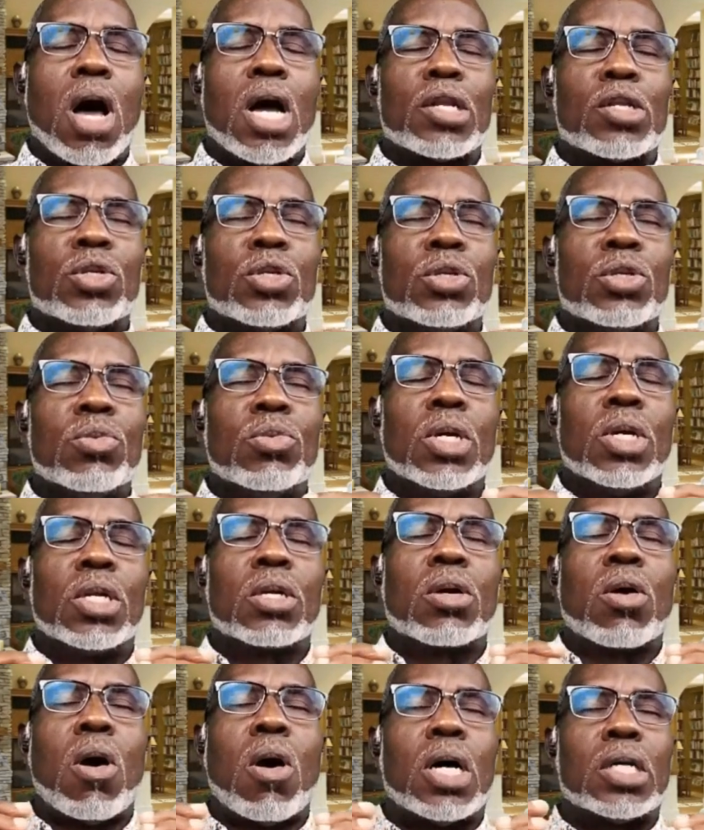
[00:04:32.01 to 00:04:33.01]
you will
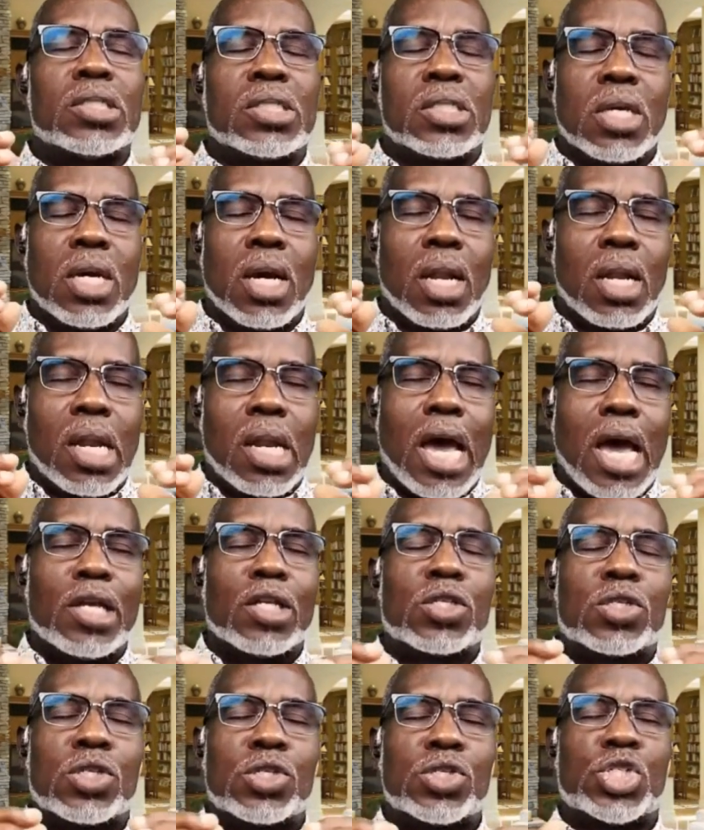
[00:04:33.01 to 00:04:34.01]
cause your light
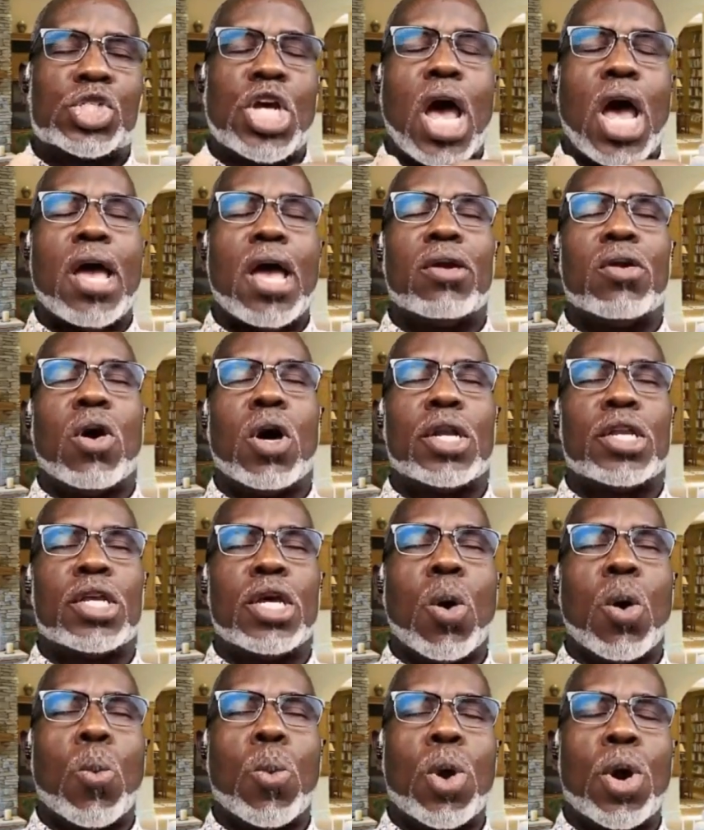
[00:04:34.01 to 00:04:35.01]
to shine on your
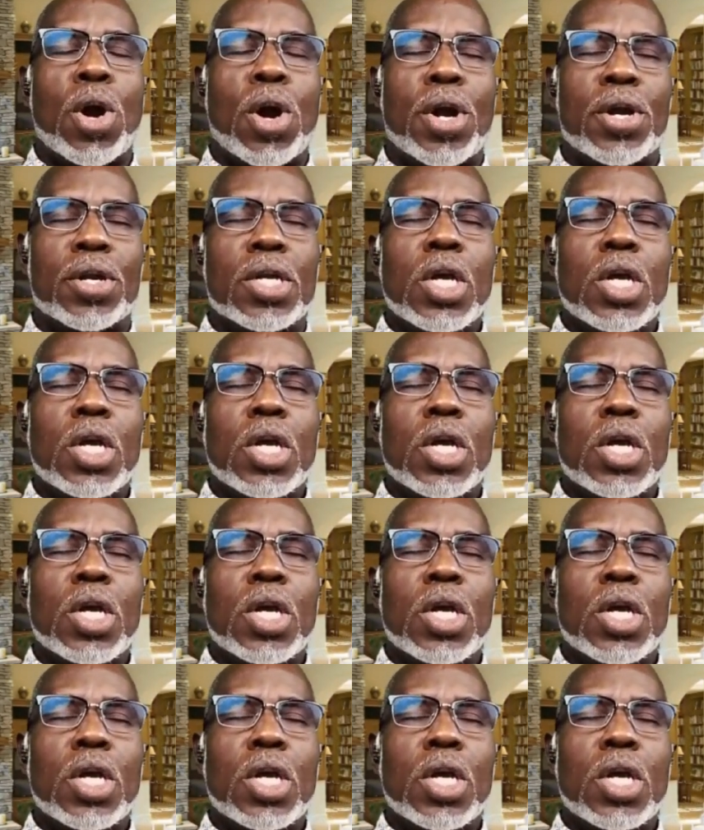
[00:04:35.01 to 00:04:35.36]
word